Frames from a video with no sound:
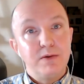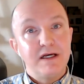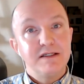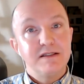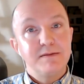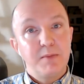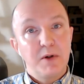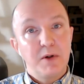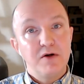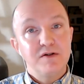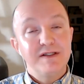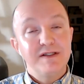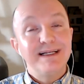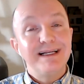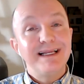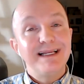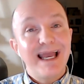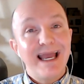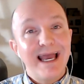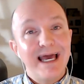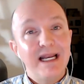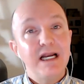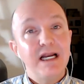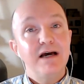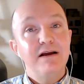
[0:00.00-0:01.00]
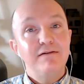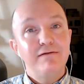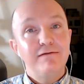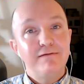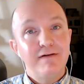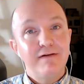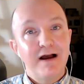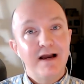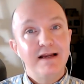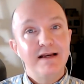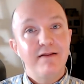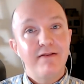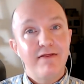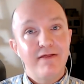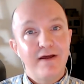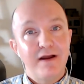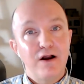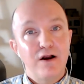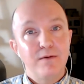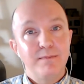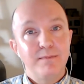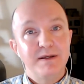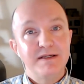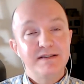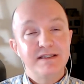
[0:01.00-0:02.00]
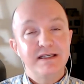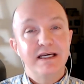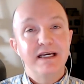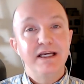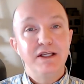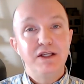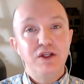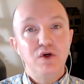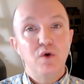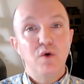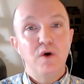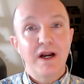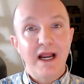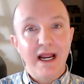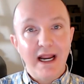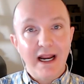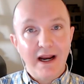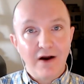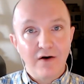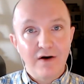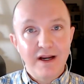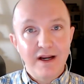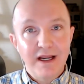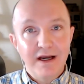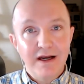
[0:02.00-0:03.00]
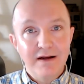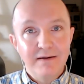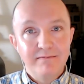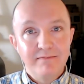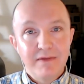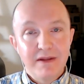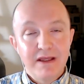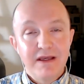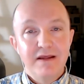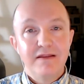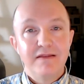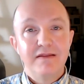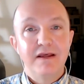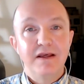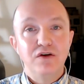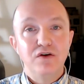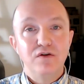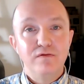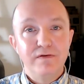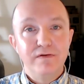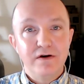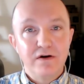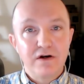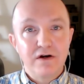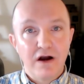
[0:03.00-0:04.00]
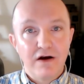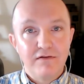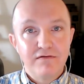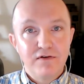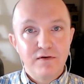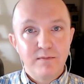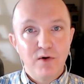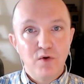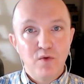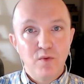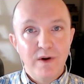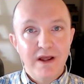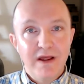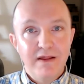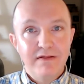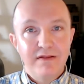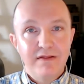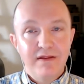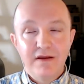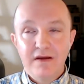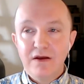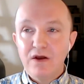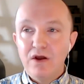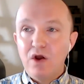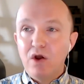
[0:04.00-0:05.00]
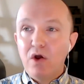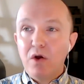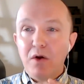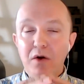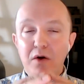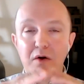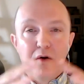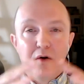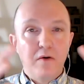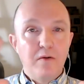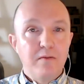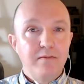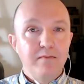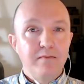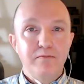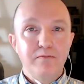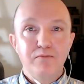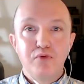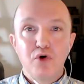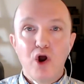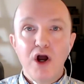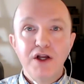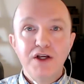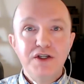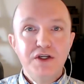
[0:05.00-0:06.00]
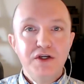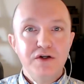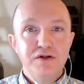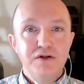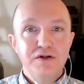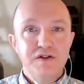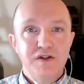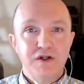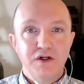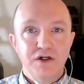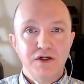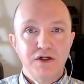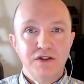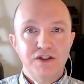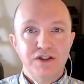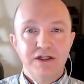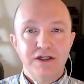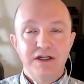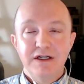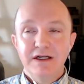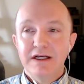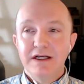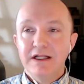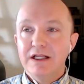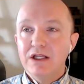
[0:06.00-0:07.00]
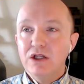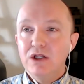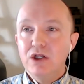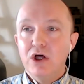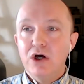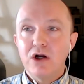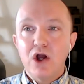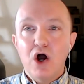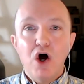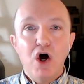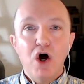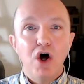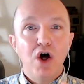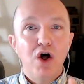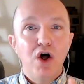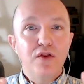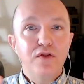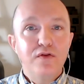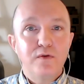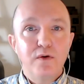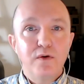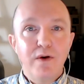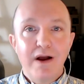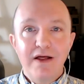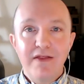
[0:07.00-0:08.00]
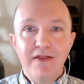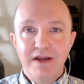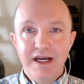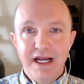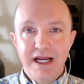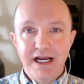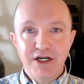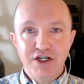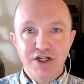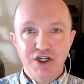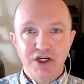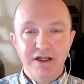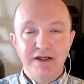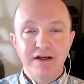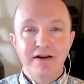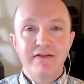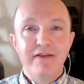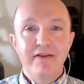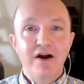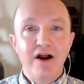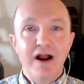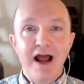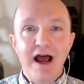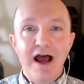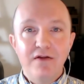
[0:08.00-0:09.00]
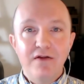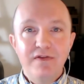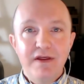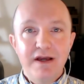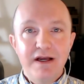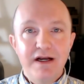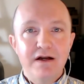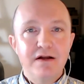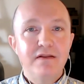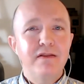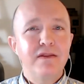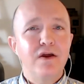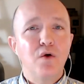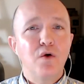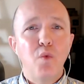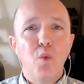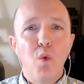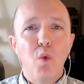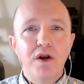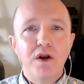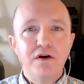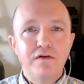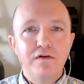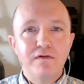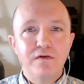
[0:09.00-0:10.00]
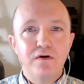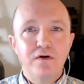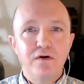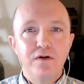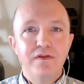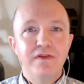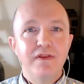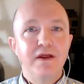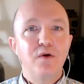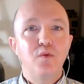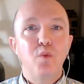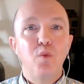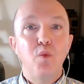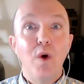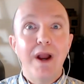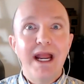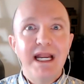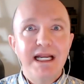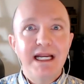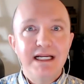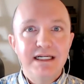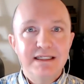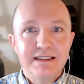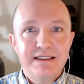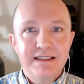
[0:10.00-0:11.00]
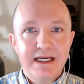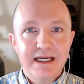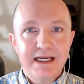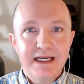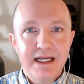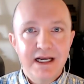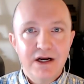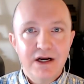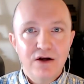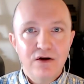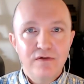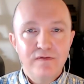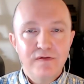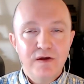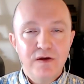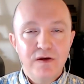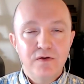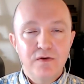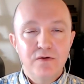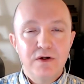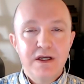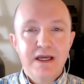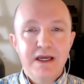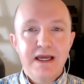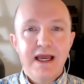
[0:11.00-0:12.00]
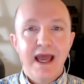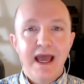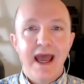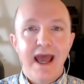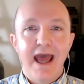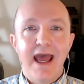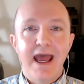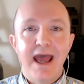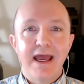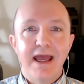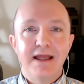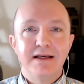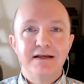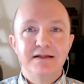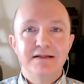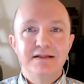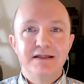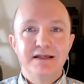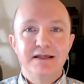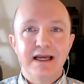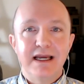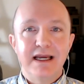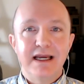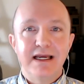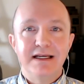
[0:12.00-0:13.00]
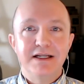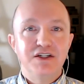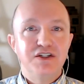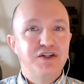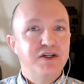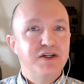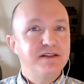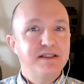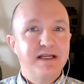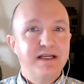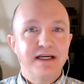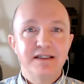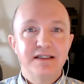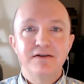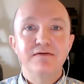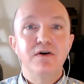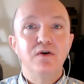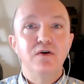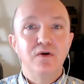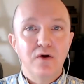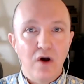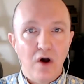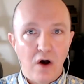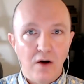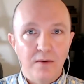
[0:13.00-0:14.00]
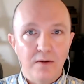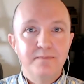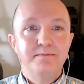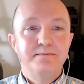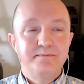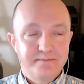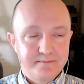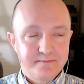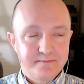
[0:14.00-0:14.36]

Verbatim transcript: plus person, cannot find a therapist in your area, that you feel comfortable with, broaden your search. Look all throughout the nation. They're out there. They're wonderful. They're waiting to take care of you. And, and it just takes a phone call.